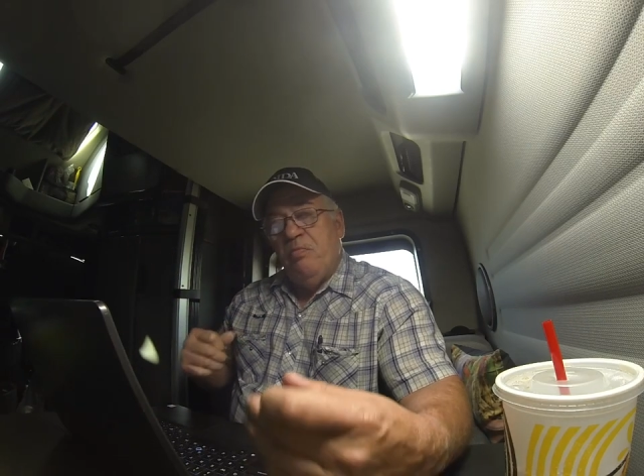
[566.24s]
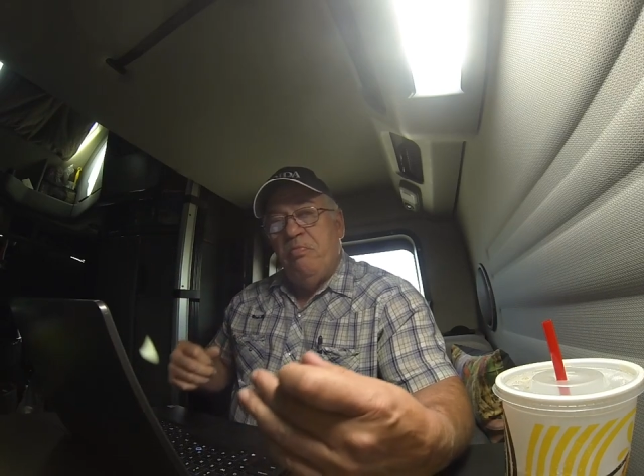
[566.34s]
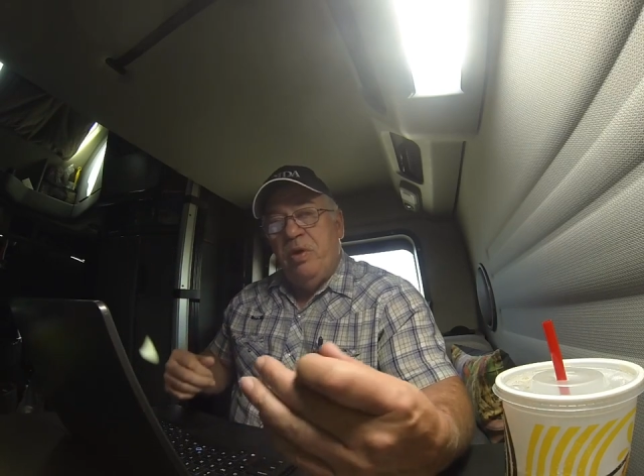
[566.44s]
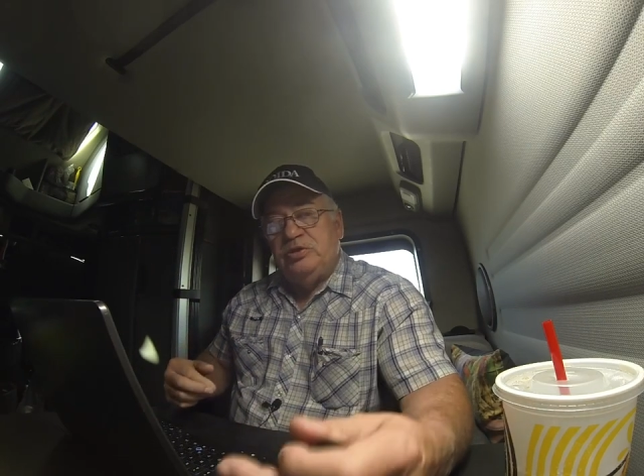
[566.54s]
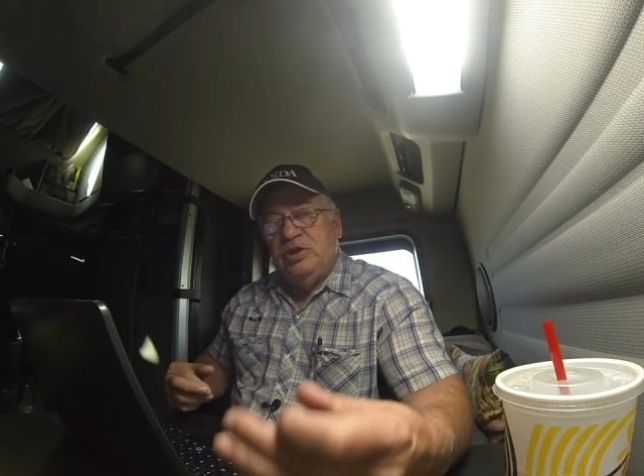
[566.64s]

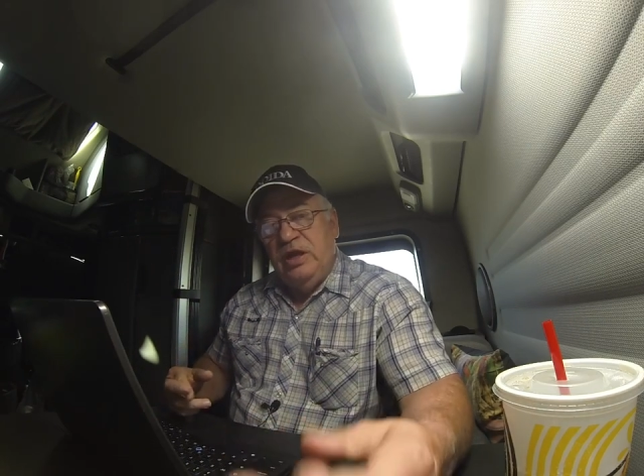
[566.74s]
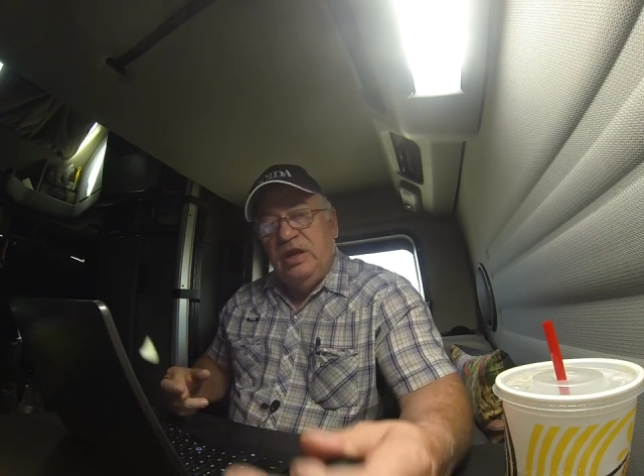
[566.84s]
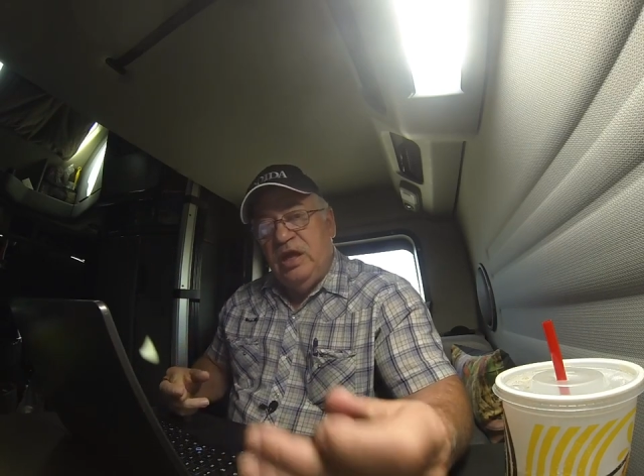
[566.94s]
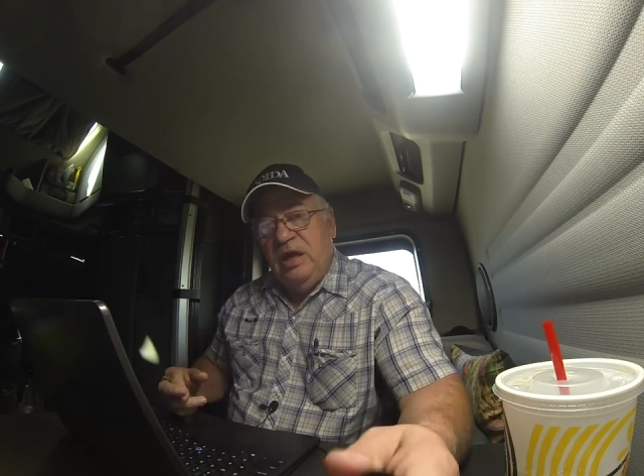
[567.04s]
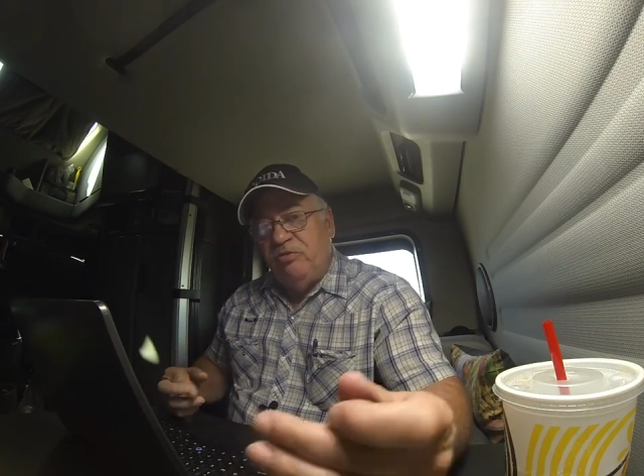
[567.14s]
But you need
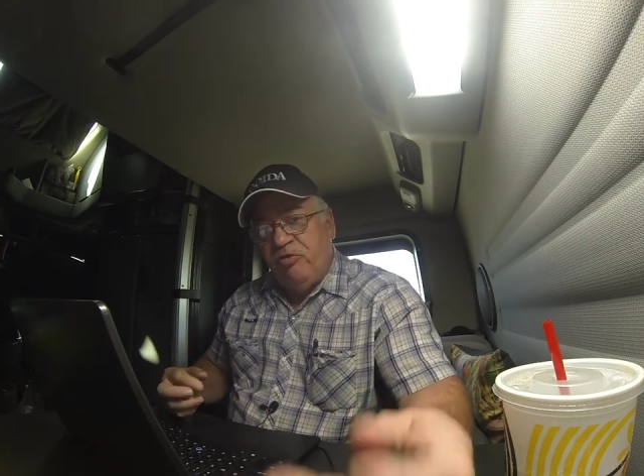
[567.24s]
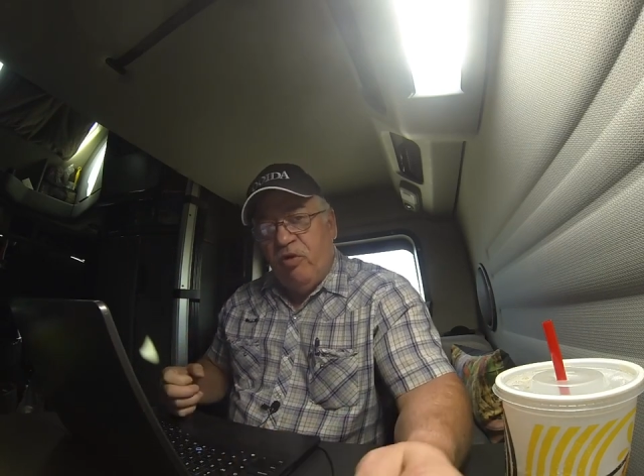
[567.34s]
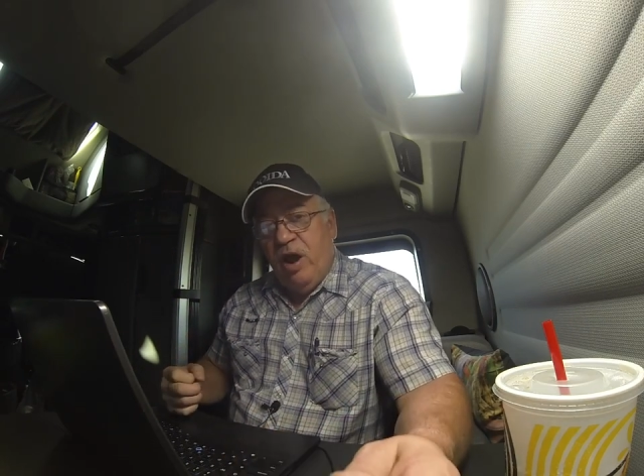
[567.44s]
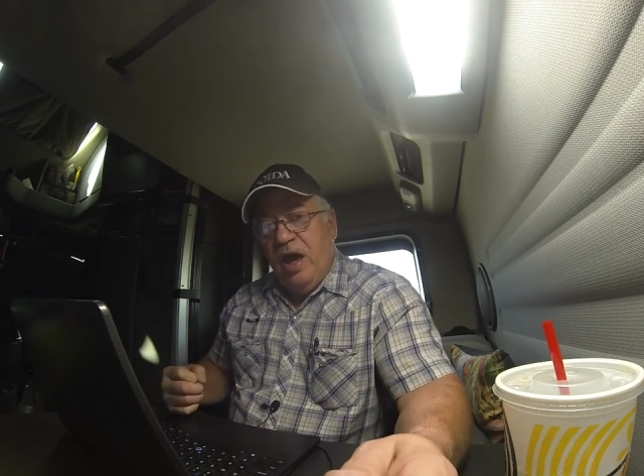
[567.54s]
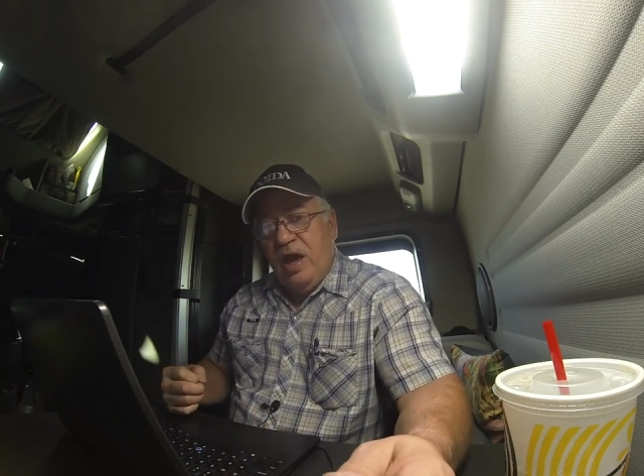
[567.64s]
to keep
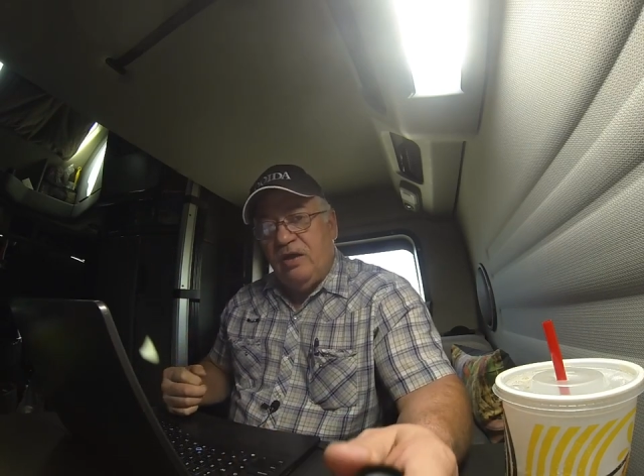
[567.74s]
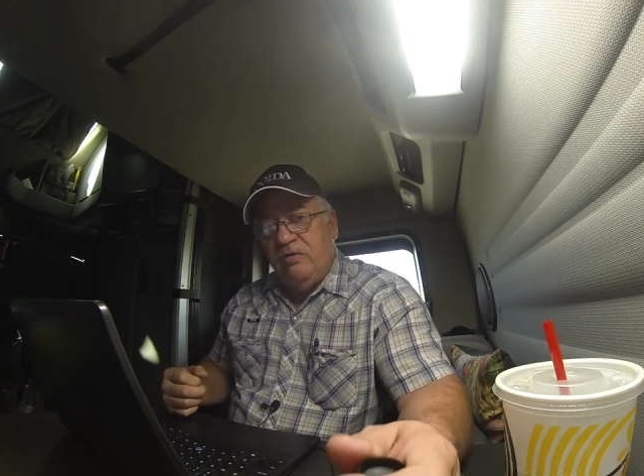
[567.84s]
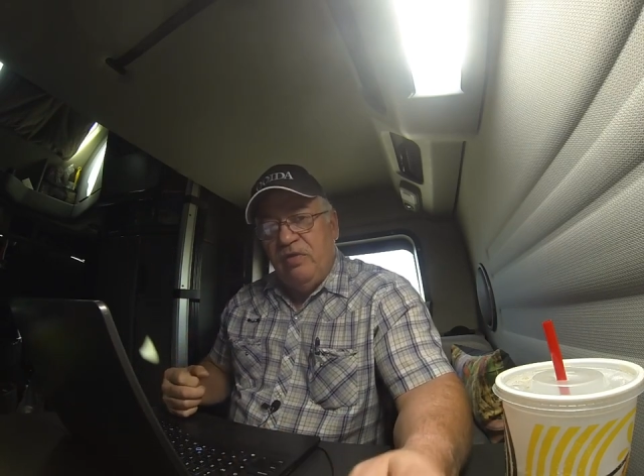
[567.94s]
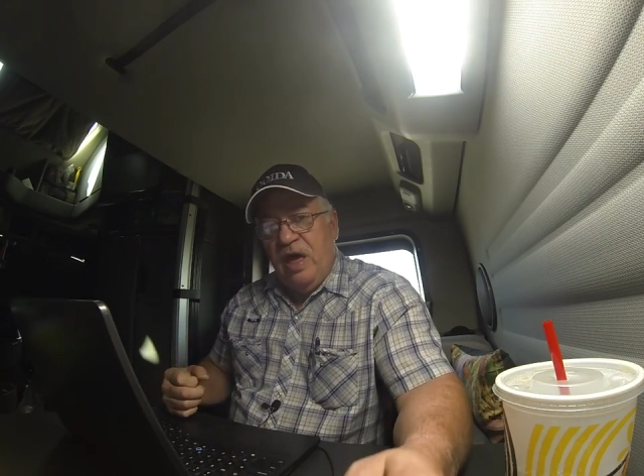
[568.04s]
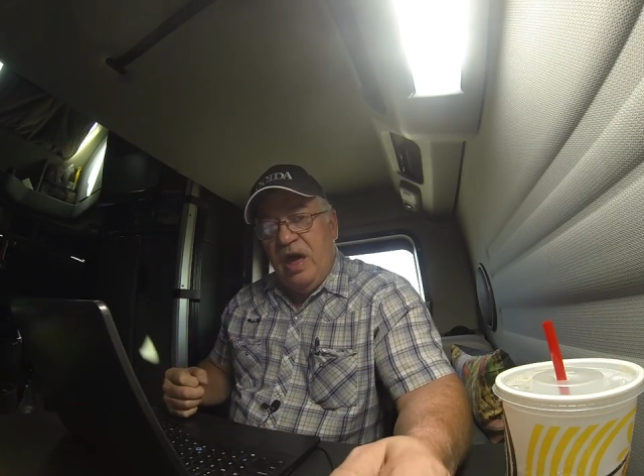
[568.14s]
track
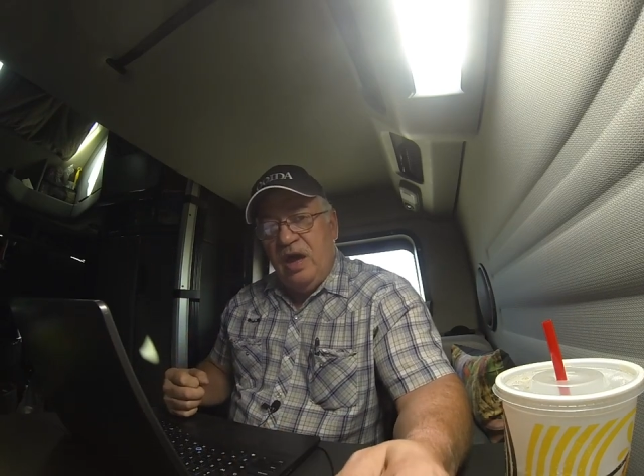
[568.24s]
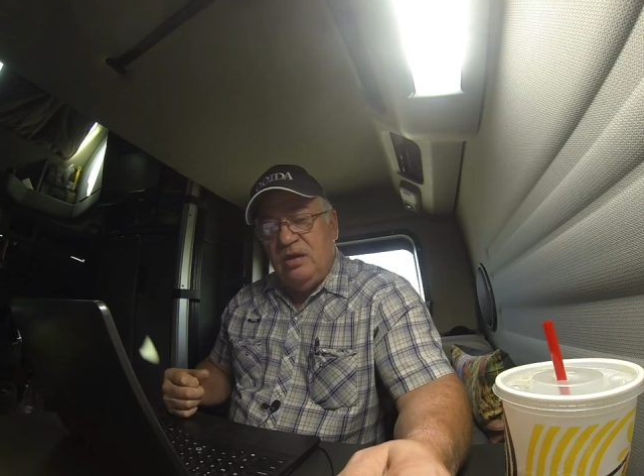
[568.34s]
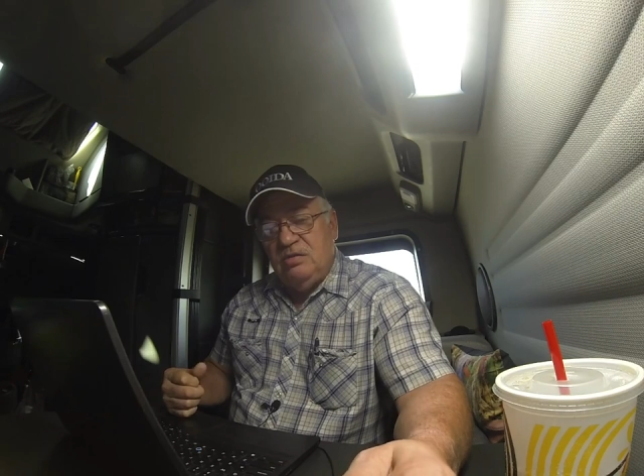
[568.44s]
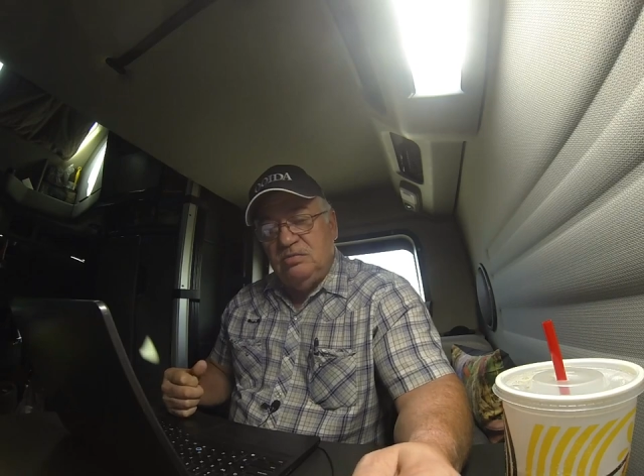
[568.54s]
of that